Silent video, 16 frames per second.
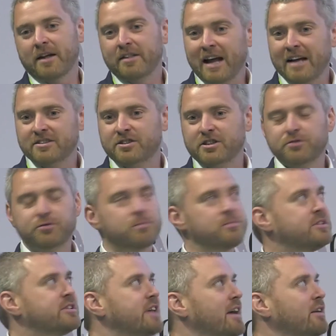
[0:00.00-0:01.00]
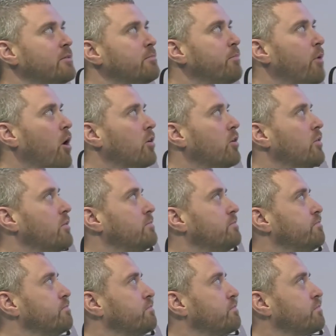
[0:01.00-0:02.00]
and that's just from a standard bottle.
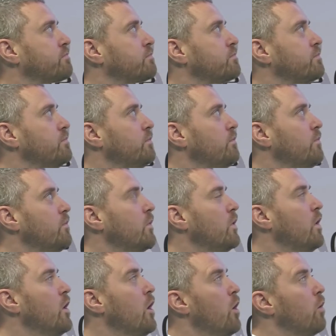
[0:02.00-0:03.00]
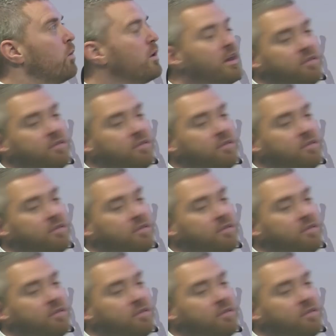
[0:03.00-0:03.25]
What